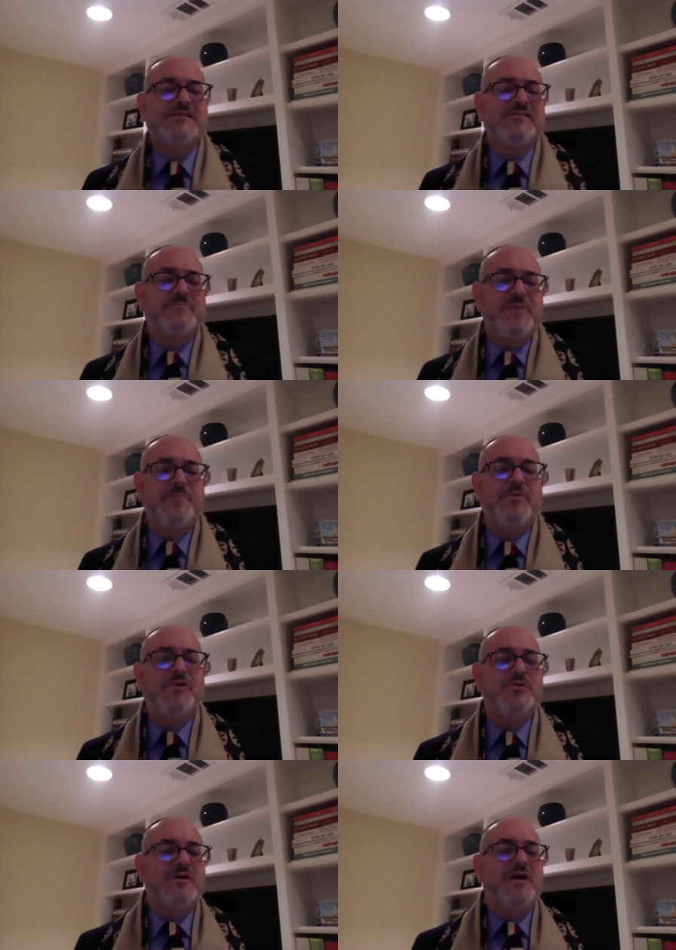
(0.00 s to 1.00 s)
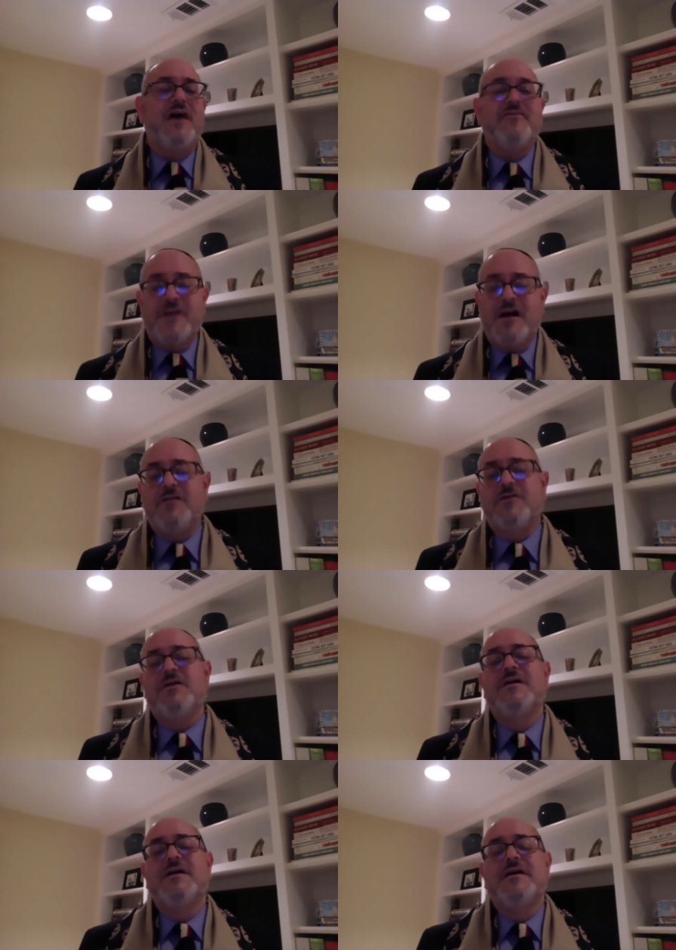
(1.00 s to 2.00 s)
of people of
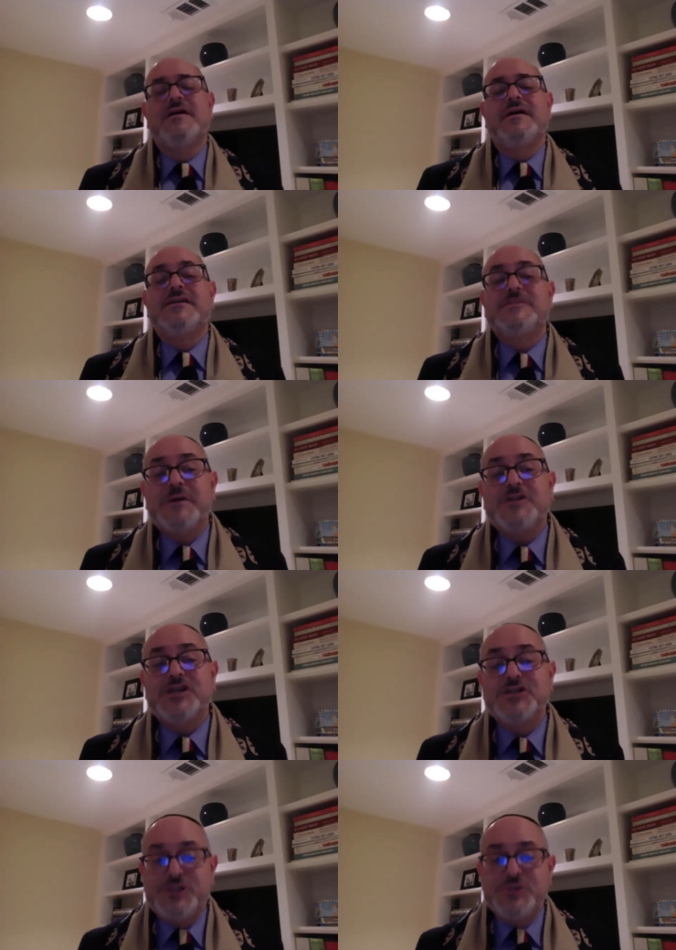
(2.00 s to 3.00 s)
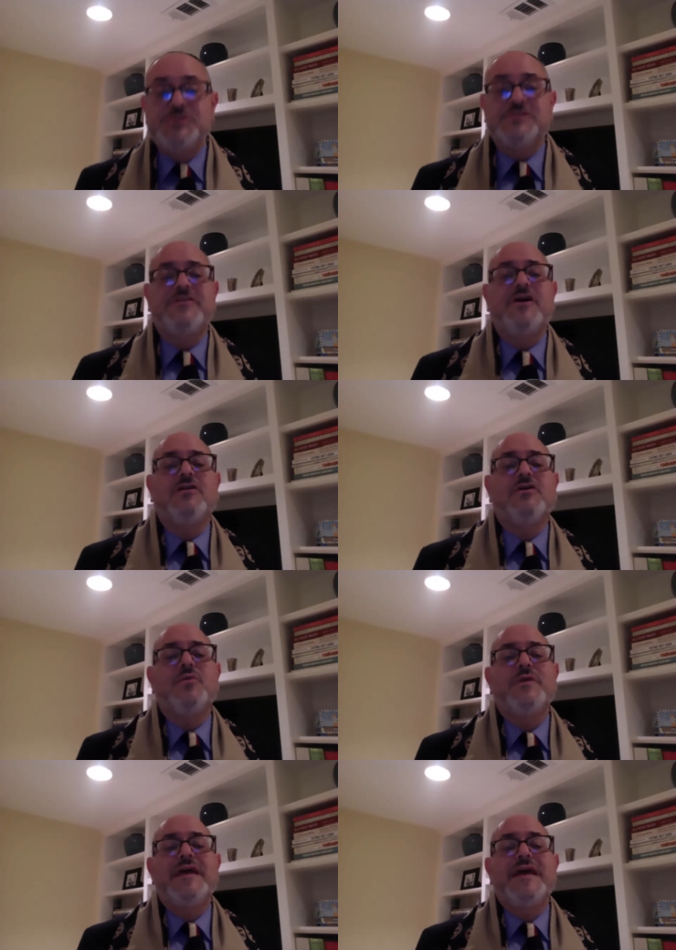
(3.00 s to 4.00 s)
color, especially Jews of color,
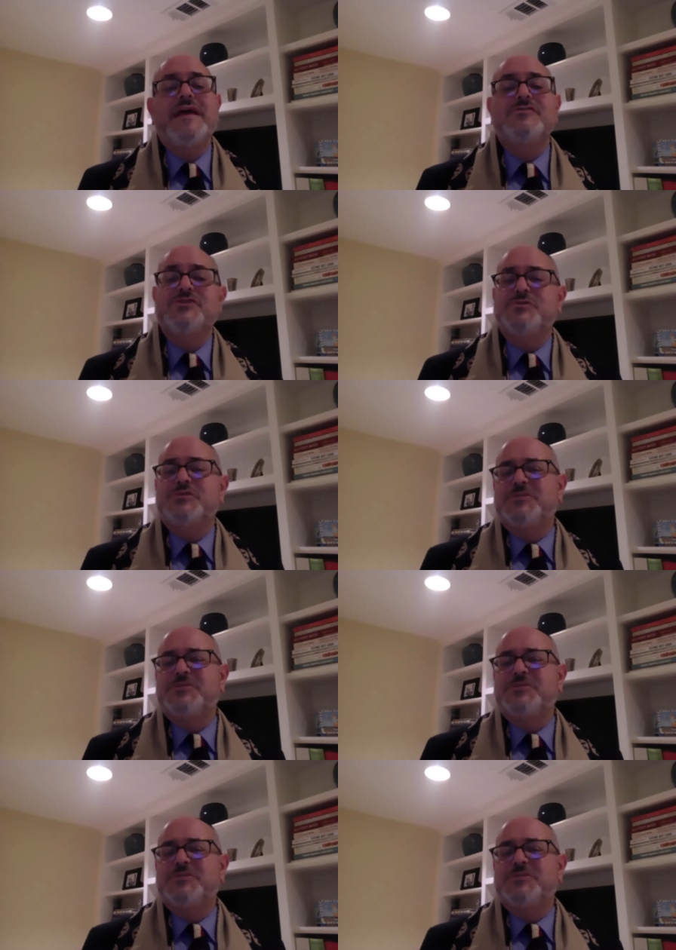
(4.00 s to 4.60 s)
when they enter Jewish